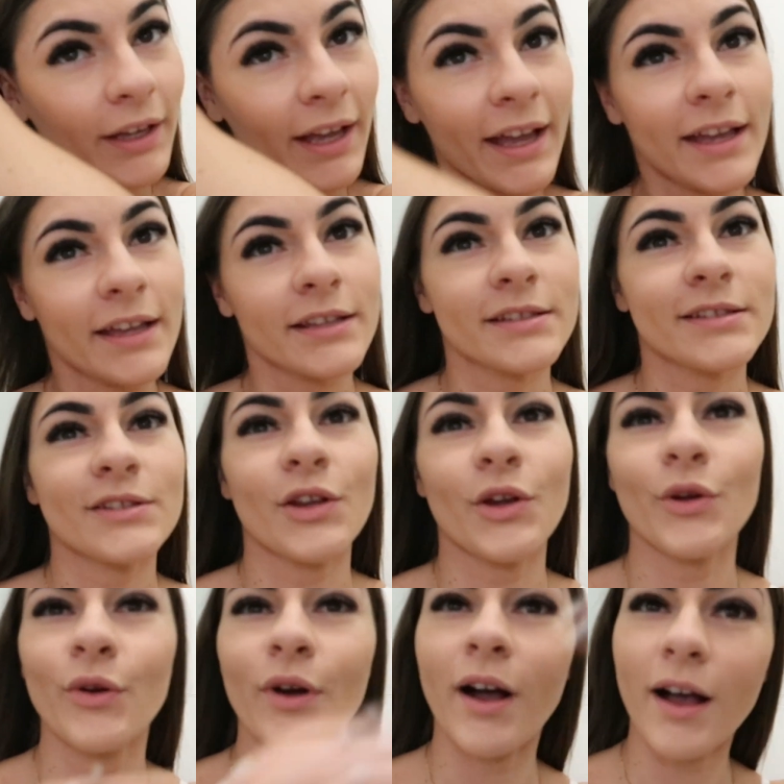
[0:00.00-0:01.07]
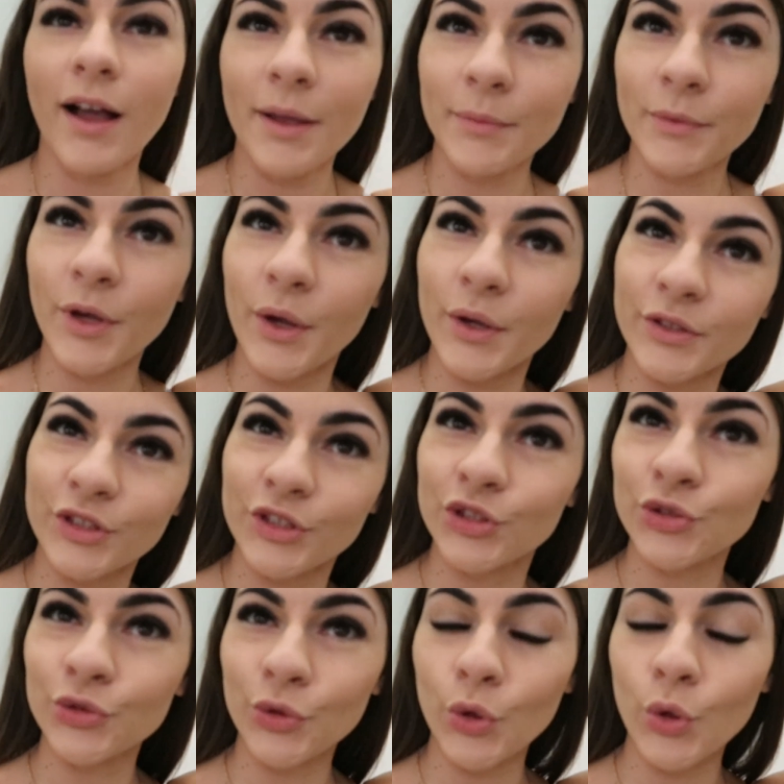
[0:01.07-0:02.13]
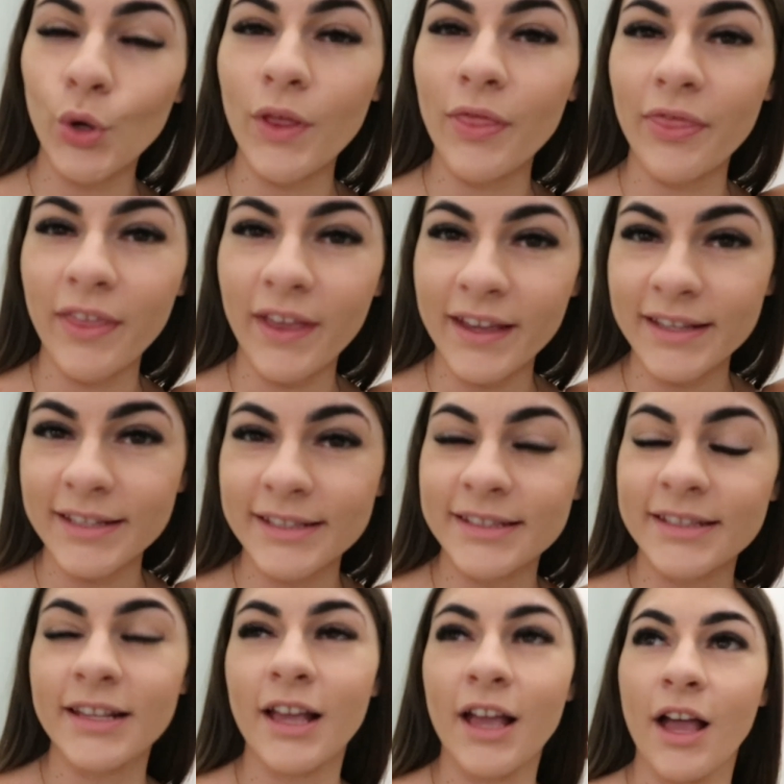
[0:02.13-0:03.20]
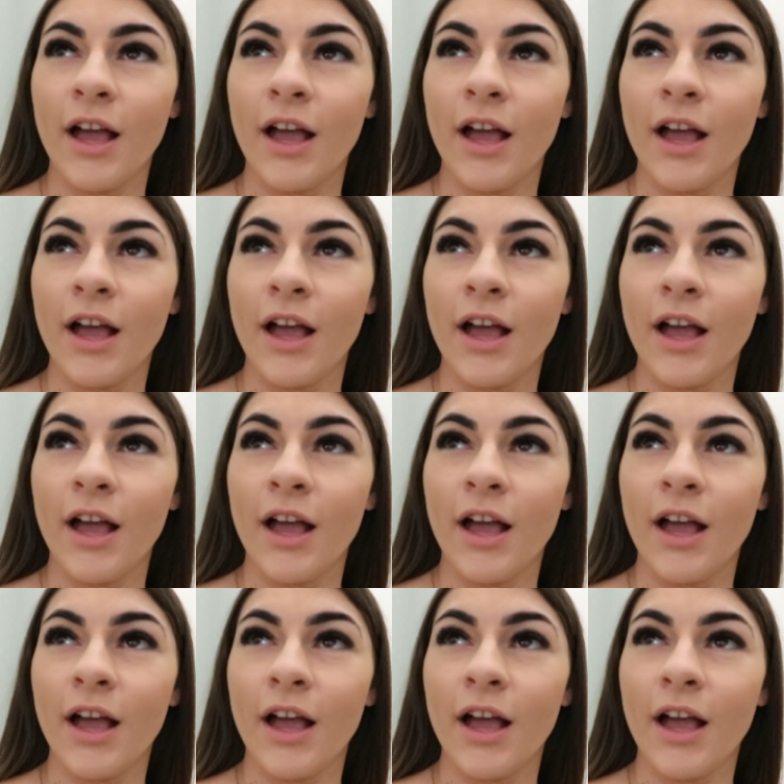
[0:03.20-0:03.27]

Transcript: okay, so I'm going to draw this